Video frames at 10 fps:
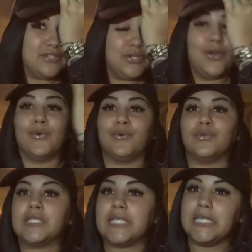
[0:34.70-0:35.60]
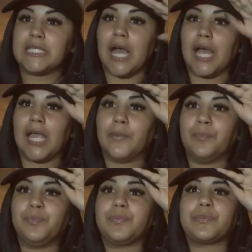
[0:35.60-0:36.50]
chose tea
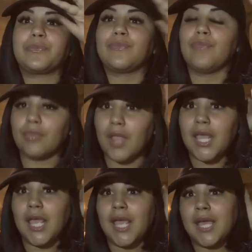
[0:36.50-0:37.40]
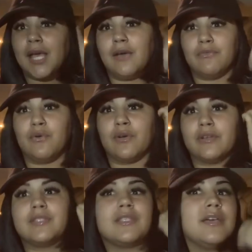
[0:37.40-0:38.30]
time, of
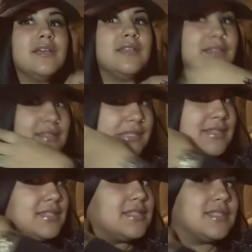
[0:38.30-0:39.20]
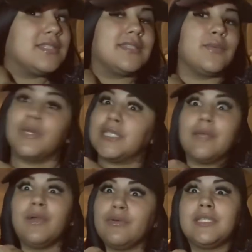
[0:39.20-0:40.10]
course, because we
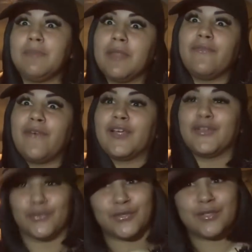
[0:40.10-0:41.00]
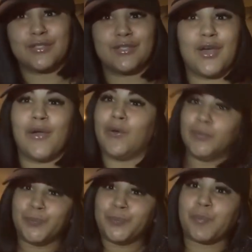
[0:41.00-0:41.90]
some nosy motherfuckers.
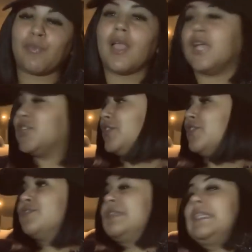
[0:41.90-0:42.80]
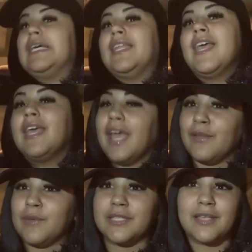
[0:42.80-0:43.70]
So I shouldn't curse a lot.
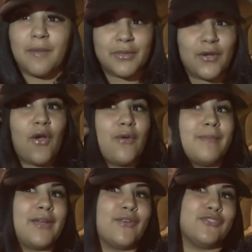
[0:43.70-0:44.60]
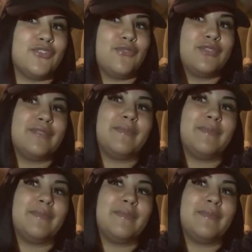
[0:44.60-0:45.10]
Anyways, I'm in the car with my girl Jose,